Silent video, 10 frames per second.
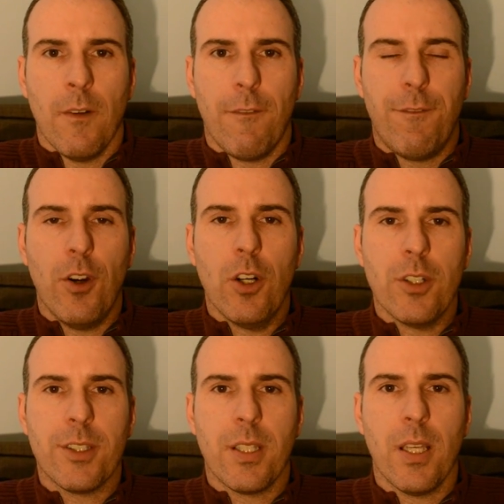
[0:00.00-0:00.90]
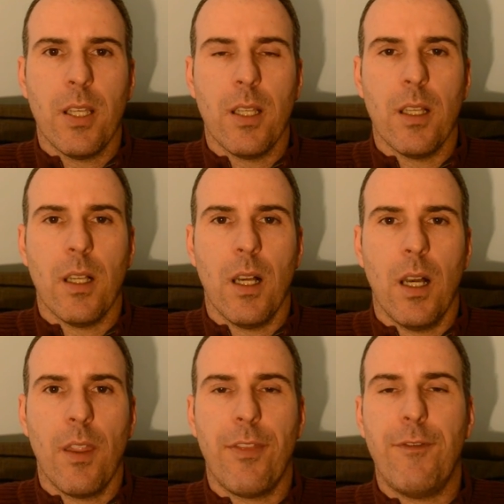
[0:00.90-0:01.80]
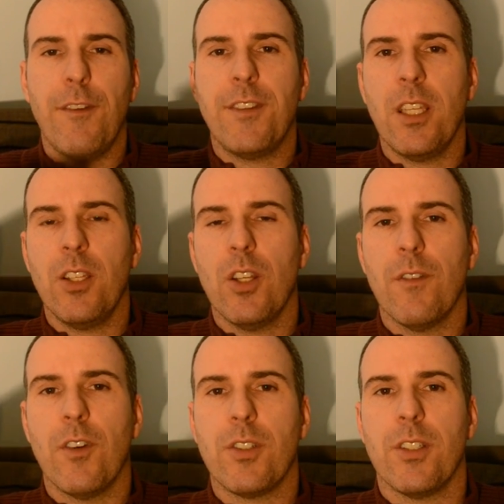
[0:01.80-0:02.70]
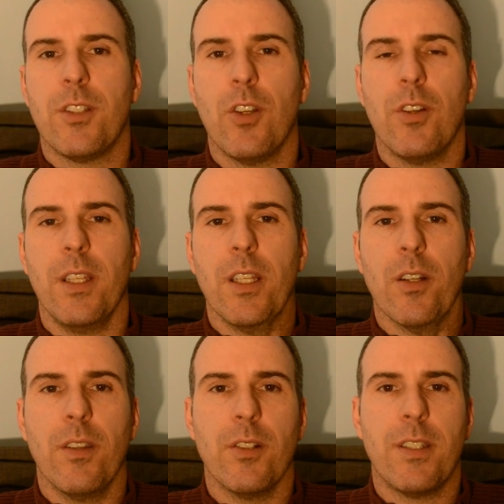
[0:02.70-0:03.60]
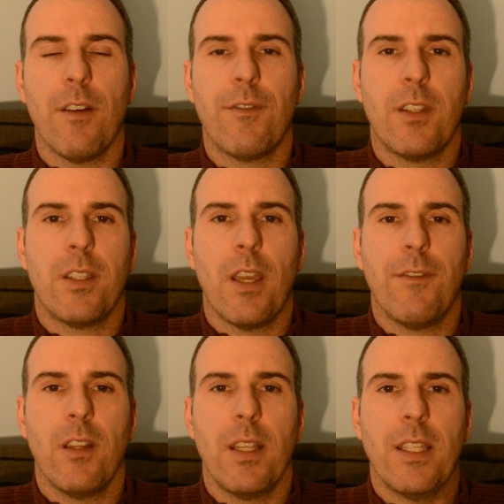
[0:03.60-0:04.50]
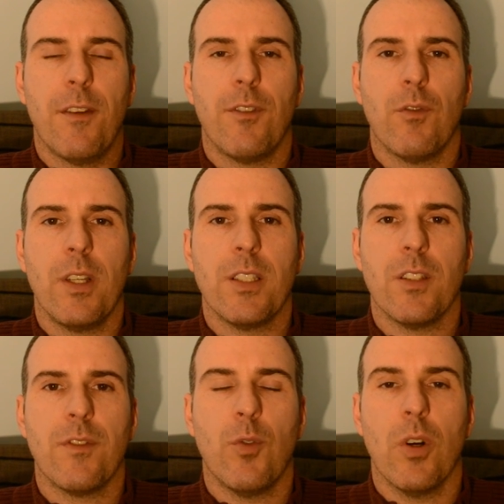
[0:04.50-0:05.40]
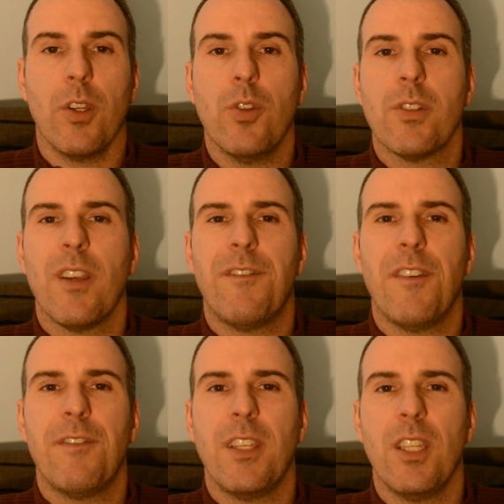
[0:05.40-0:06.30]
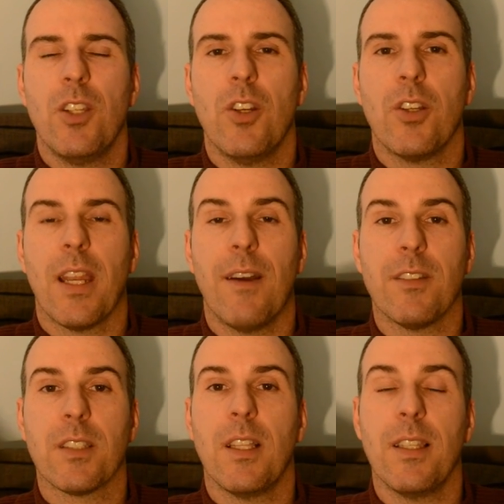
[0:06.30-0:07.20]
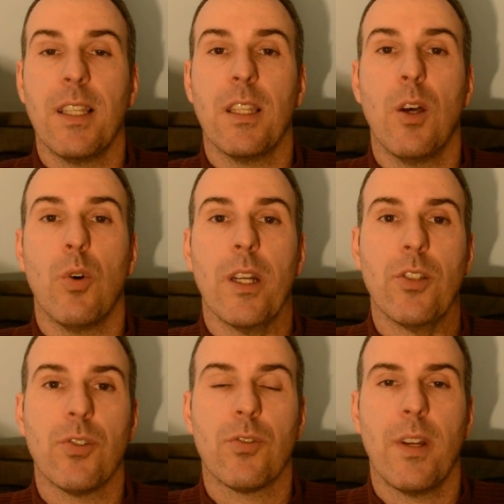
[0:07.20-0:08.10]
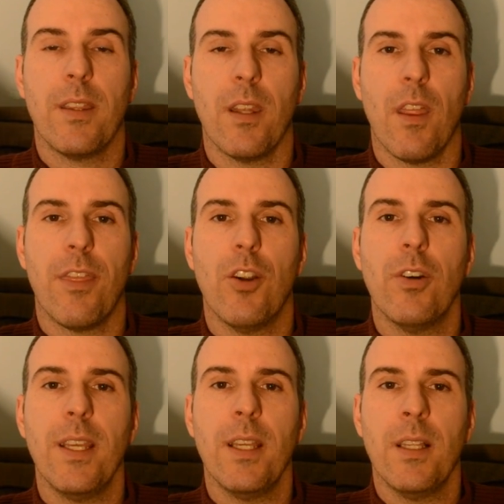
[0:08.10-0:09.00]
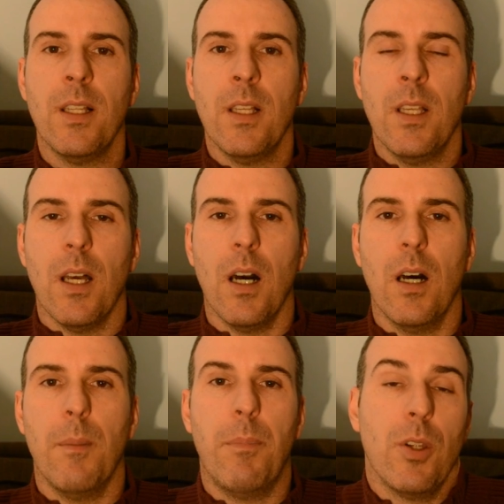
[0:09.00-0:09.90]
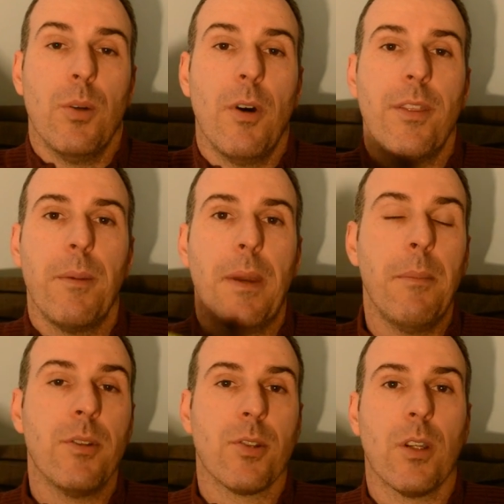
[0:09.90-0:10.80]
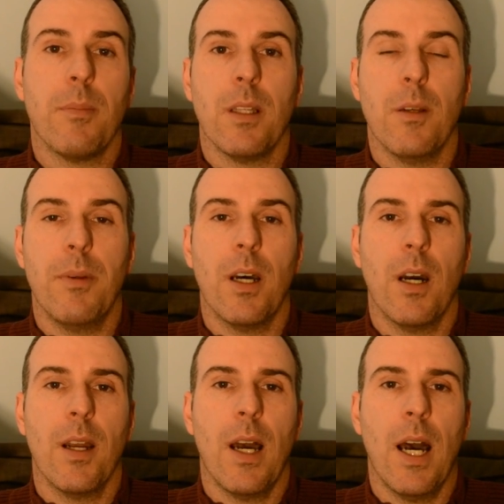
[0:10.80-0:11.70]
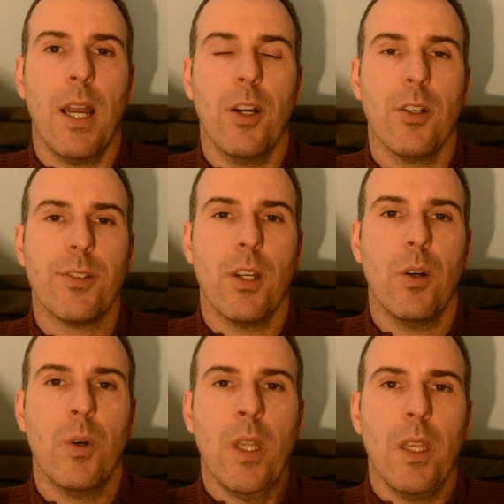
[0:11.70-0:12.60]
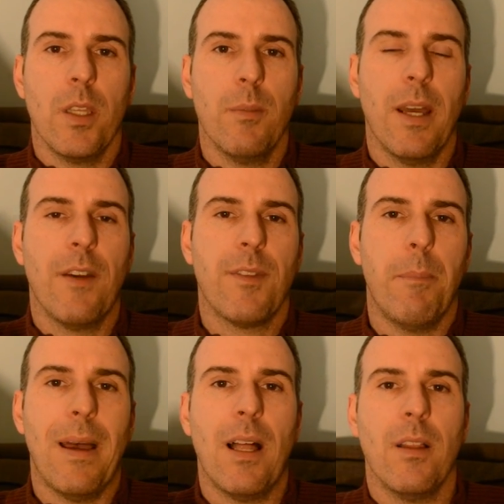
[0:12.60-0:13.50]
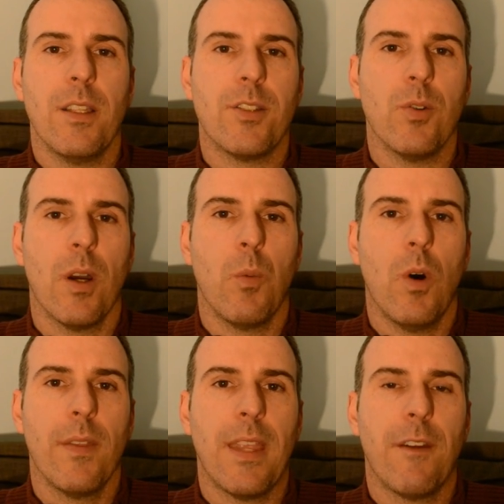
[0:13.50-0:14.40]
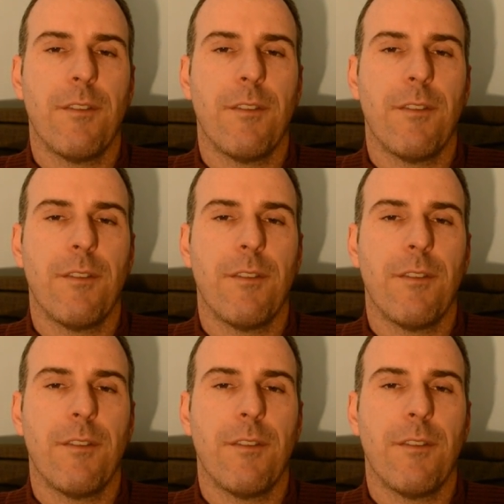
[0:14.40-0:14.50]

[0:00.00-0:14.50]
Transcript: First, uh, 15 year versus 30 year. There's def definitely different reasons for it. Usually, a 15 year, you're going to have a slightly lower interest rate than a 30, um, but your monthly payments are going to be a little bit hi higher. So, you might have to balance do I want that